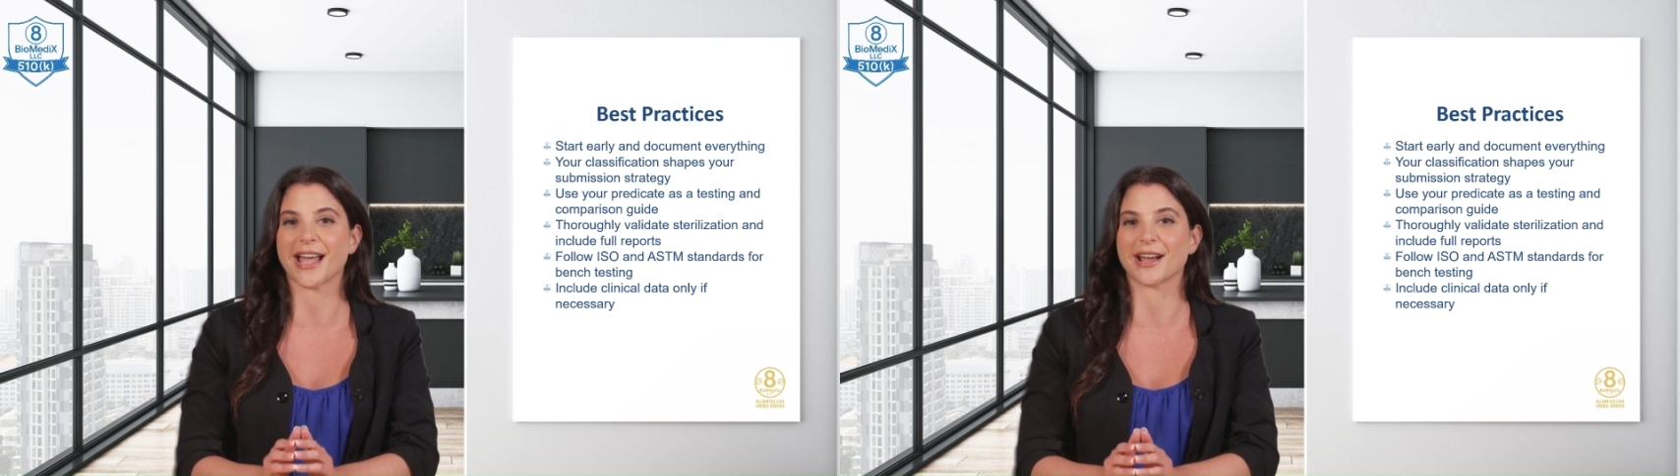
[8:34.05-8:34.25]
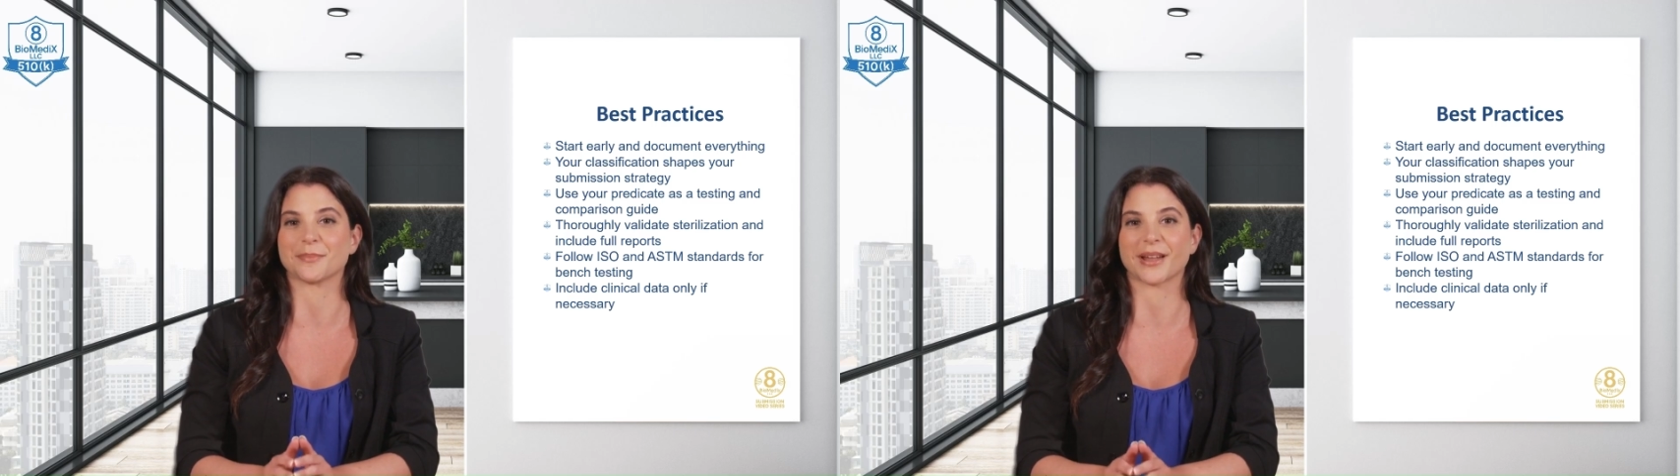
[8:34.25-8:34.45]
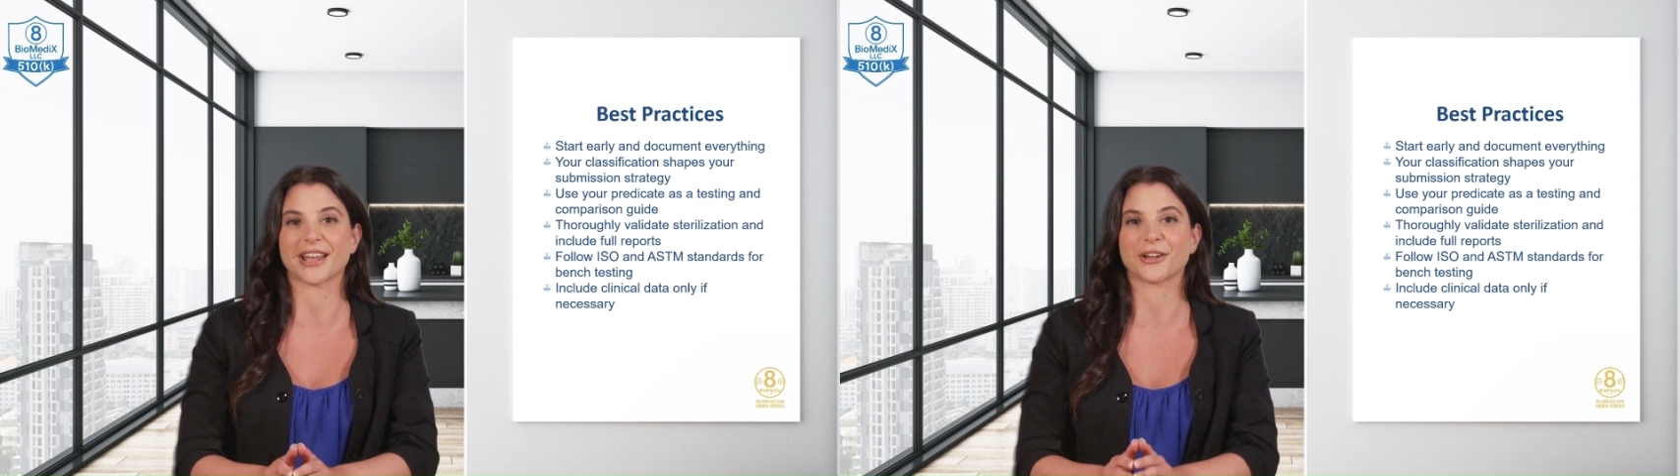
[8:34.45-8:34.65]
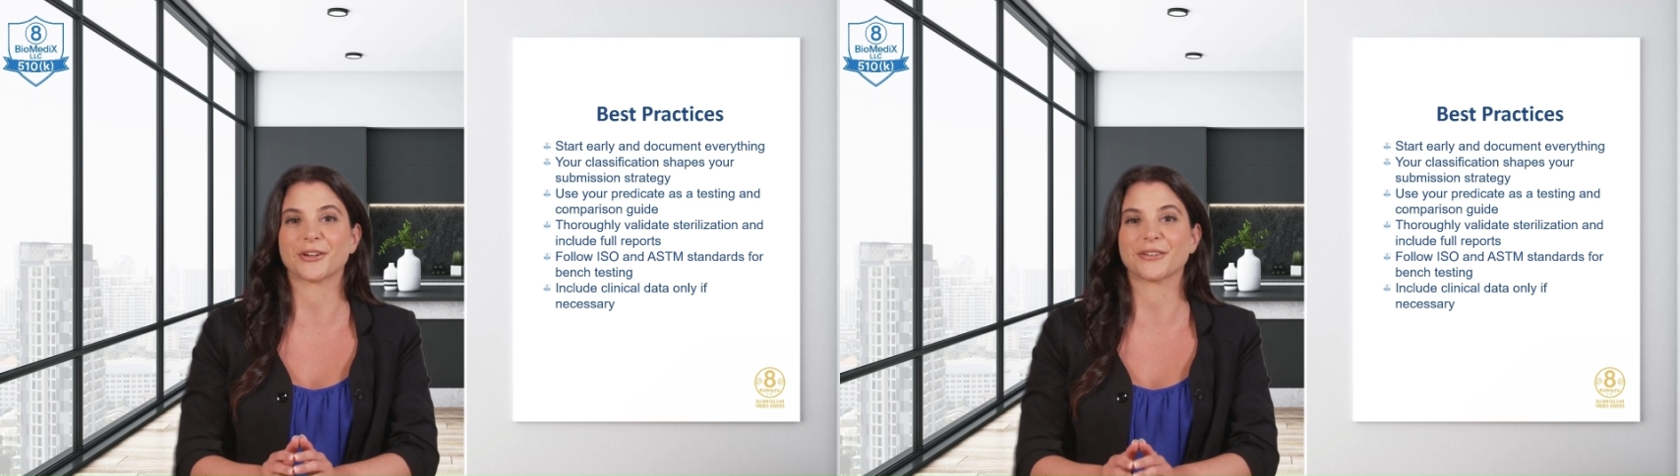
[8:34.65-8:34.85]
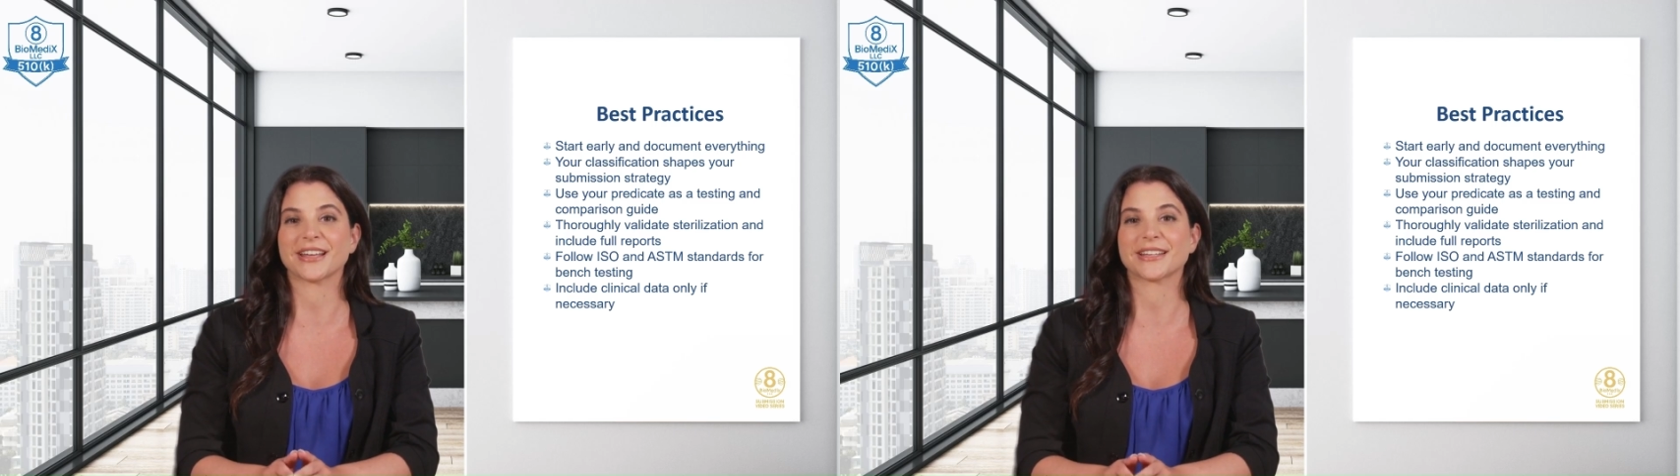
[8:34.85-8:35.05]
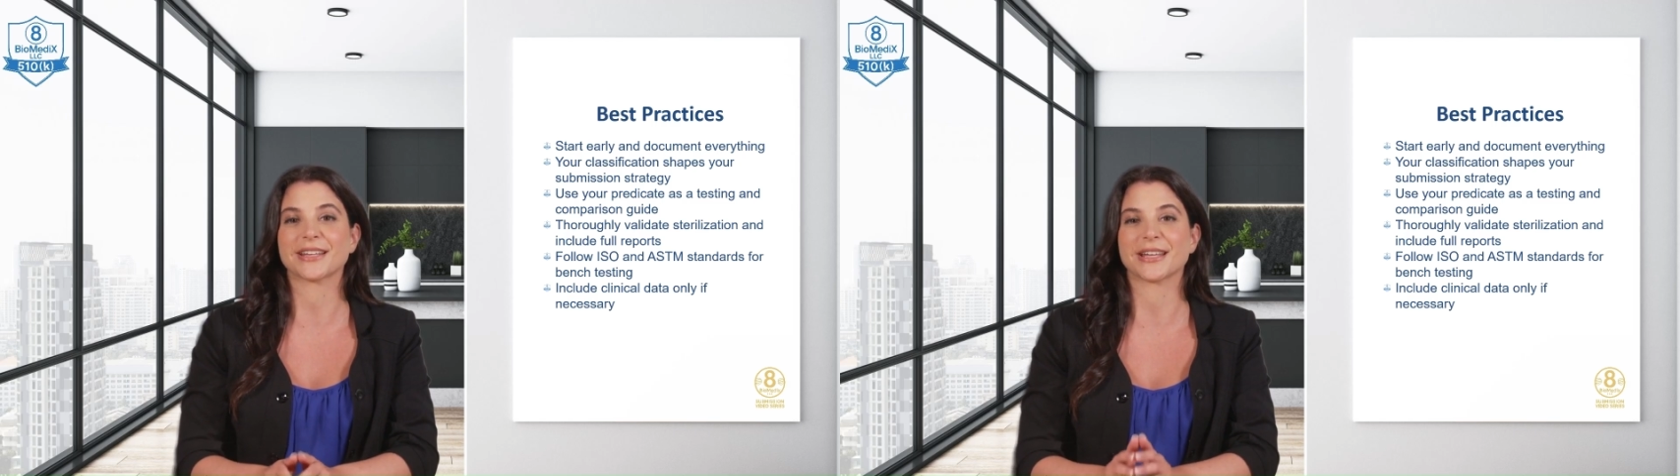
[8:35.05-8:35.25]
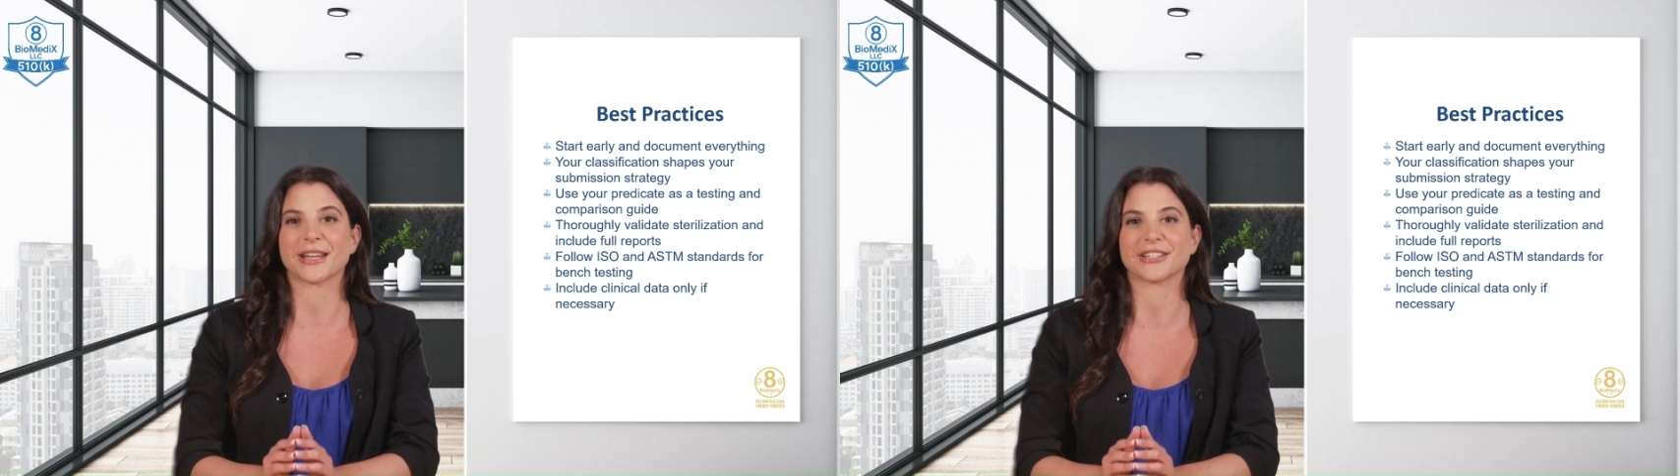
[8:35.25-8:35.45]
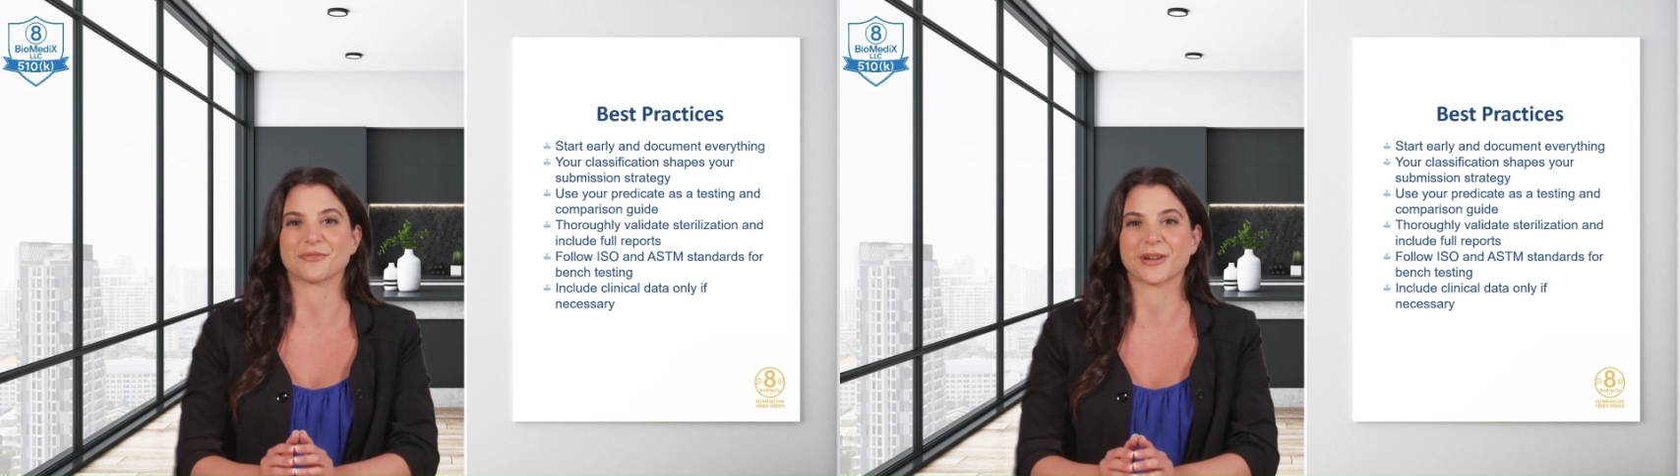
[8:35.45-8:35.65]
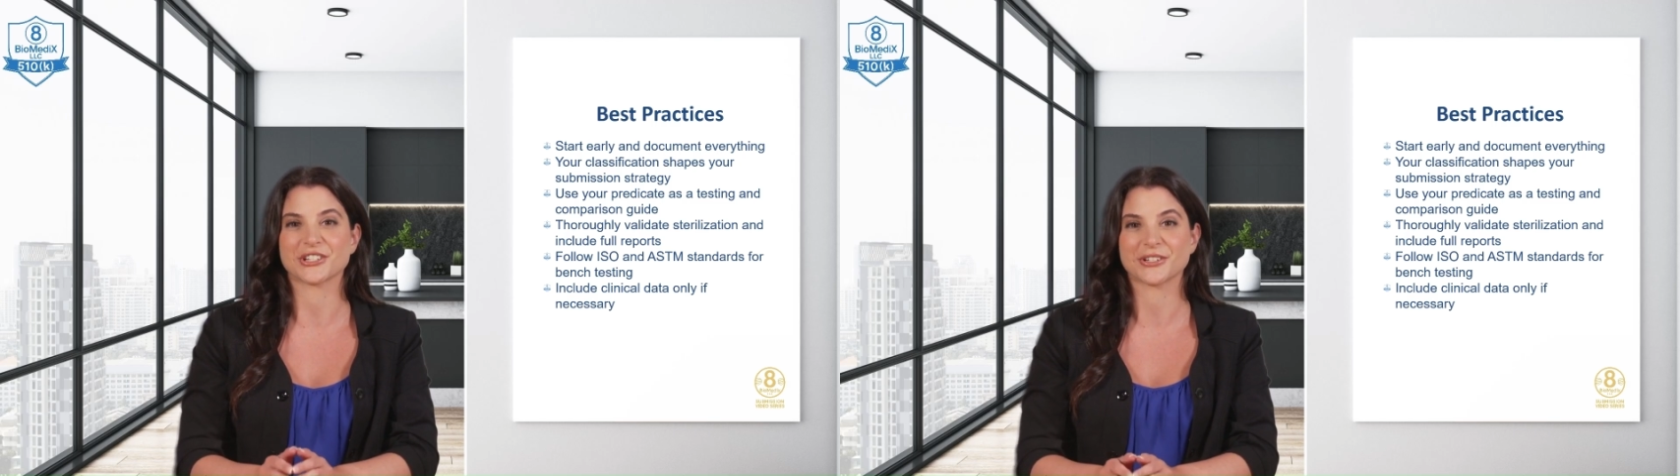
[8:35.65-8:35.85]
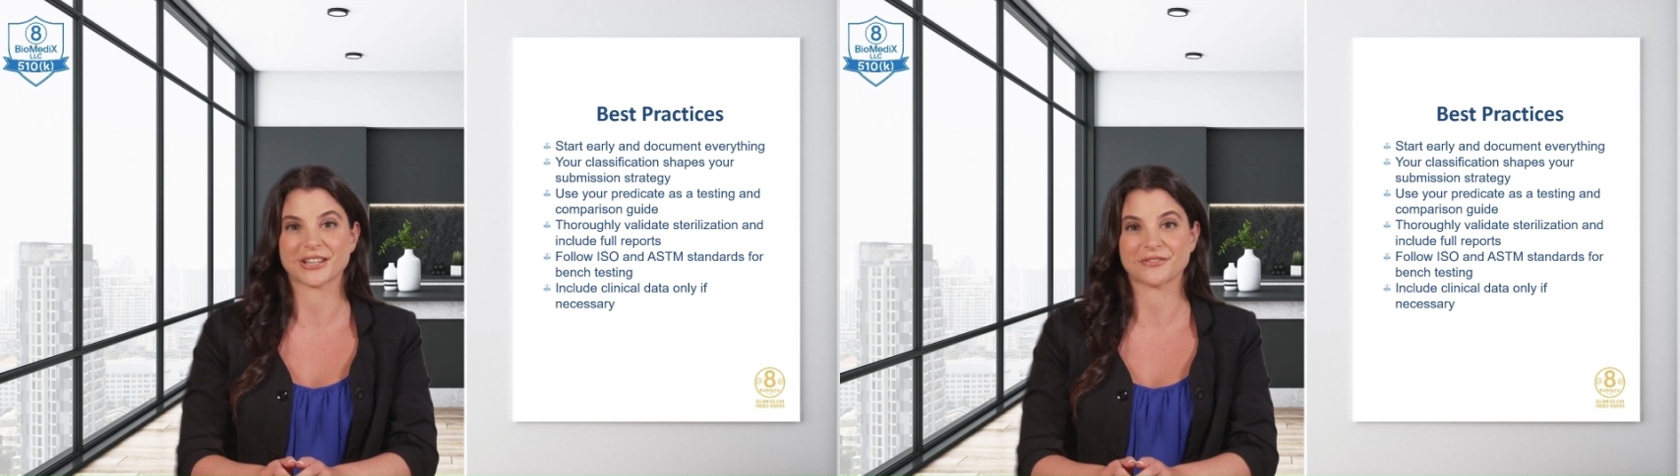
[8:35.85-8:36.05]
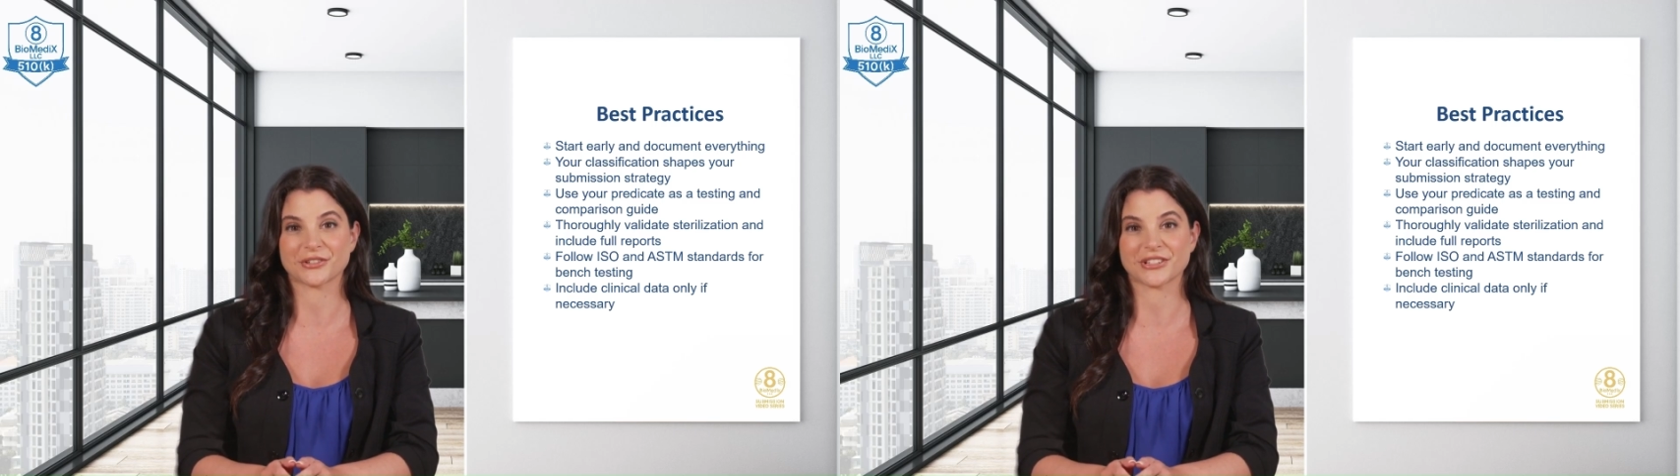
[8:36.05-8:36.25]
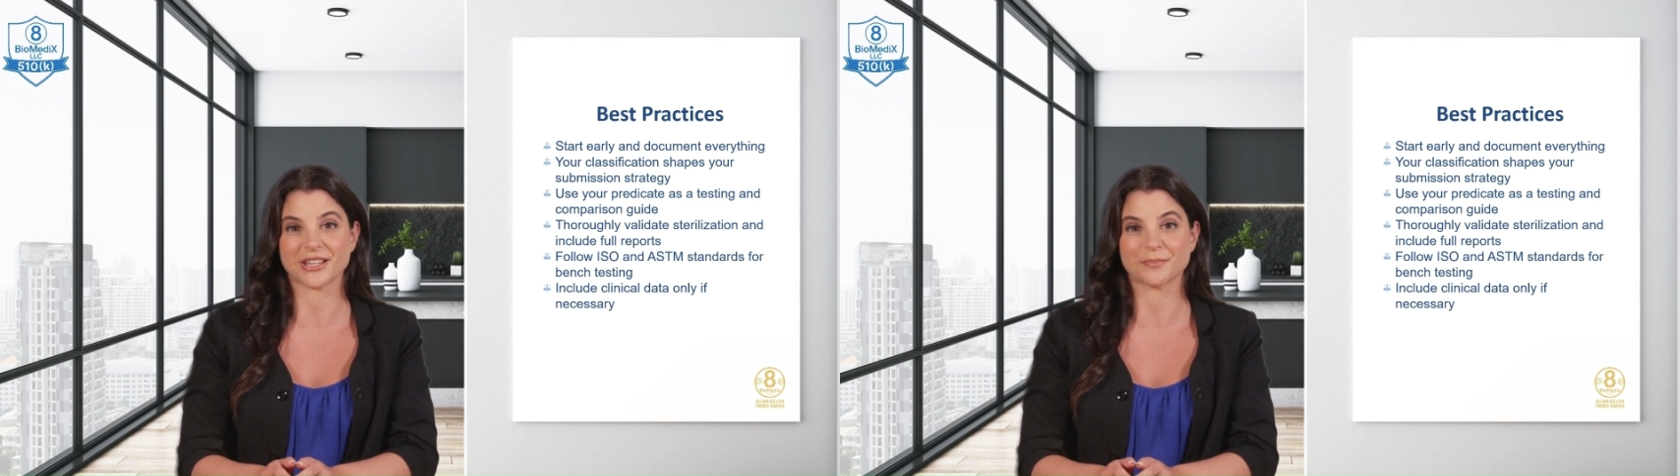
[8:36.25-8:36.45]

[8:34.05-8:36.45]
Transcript: and plan early, especially if using